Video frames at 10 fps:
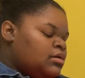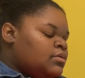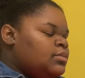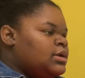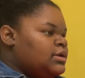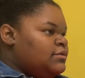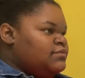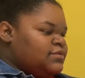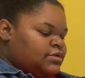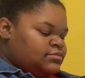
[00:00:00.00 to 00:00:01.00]
Where I'm
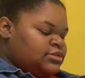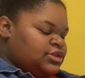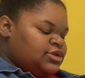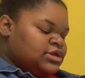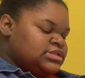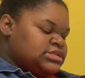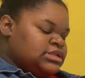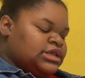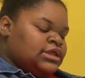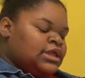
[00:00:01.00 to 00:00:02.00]
from, New York
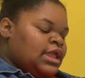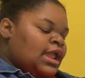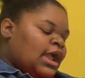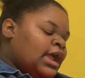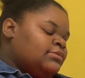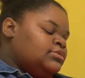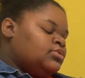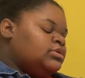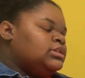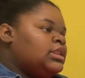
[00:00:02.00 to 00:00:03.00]
City, I have
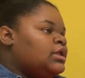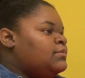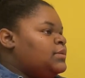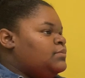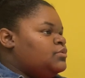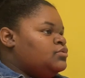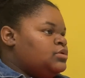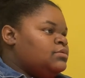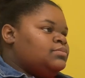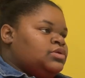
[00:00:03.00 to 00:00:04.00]
known a lot of people who
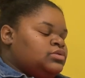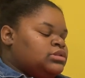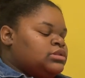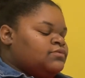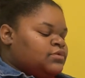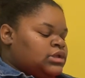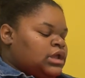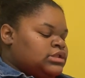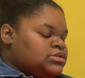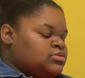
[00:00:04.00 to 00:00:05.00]
abused free
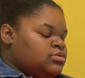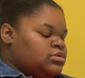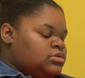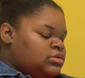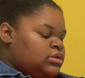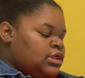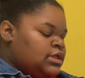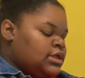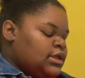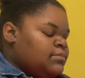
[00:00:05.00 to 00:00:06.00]
high school
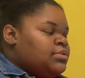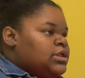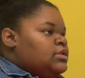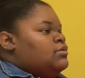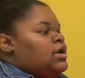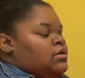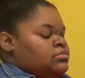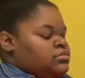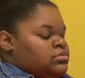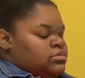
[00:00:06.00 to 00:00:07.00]
and played around.
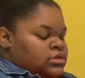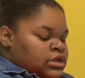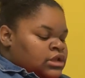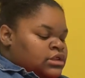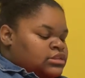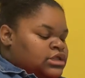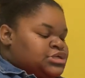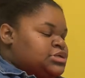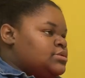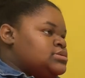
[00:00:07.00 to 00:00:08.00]
They
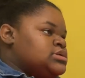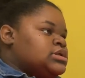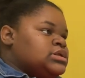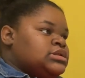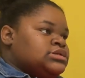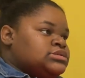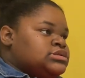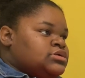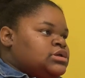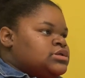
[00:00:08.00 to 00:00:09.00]
should have taken it
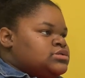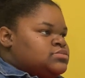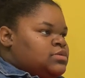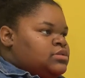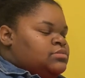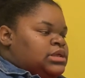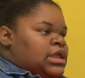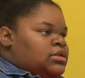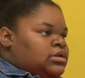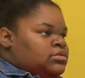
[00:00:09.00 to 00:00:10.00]
serious from the
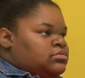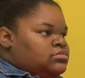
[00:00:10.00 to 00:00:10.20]
beginning.